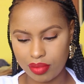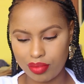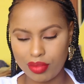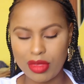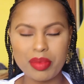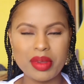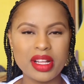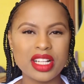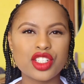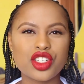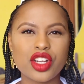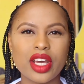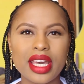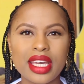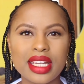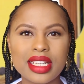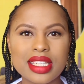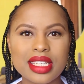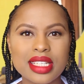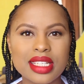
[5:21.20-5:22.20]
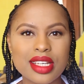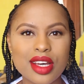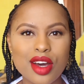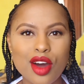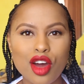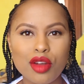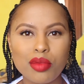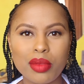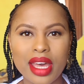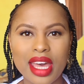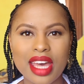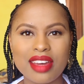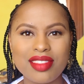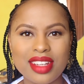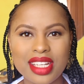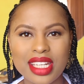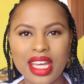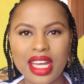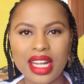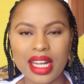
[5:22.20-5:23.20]
Maybe I'll try it on my
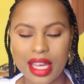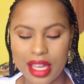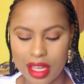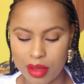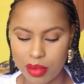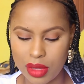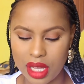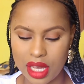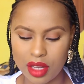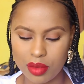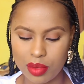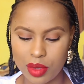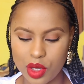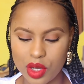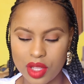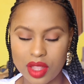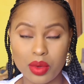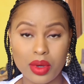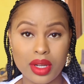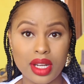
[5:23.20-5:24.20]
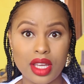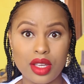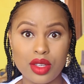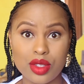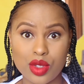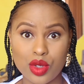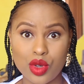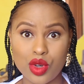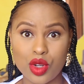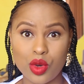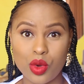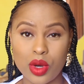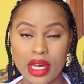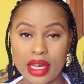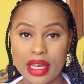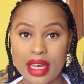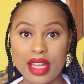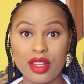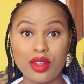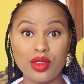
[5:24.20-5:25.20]
everyday like makeup look, the one I used to go to
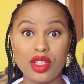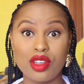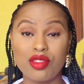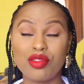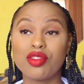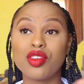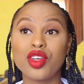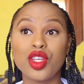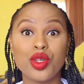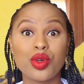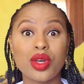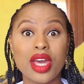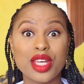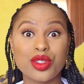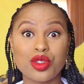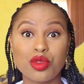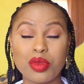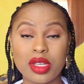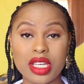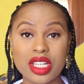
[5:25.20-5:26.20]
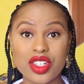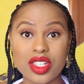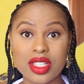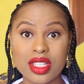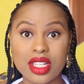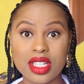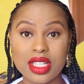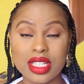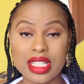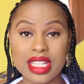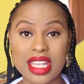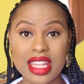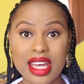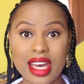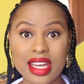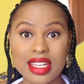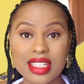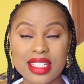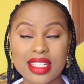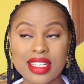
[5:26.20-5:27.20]
work. I don't know if you guys would be interested to see
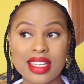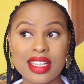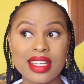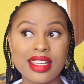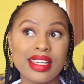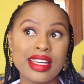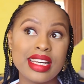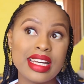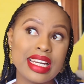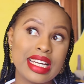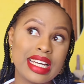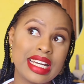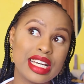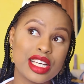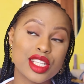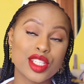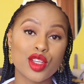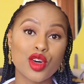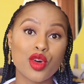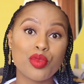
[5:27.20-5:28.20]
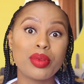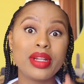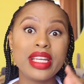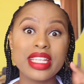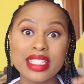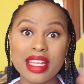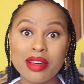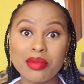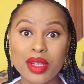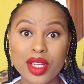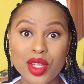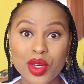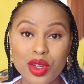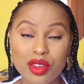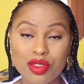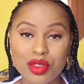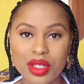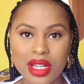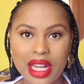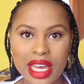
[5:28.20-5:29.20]
that. So please let me know
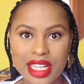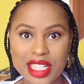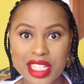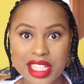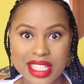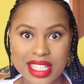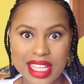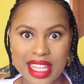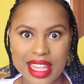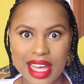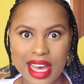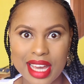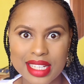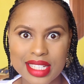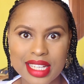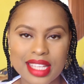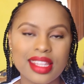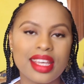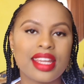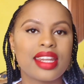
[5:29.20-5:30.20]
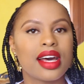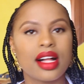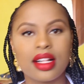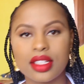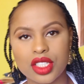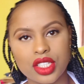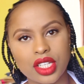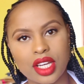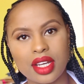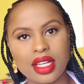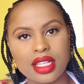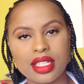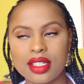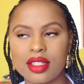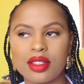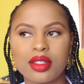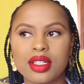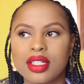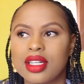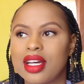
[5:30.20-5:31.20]
if you'd like to see that, and then I'll share
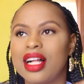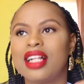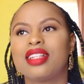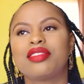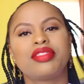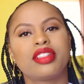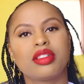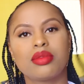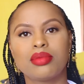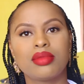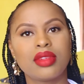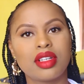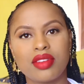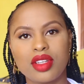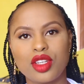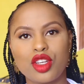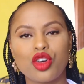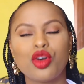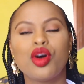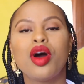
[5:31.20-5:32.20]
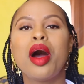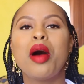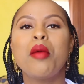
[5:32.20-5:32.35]
it, or I'll film a video.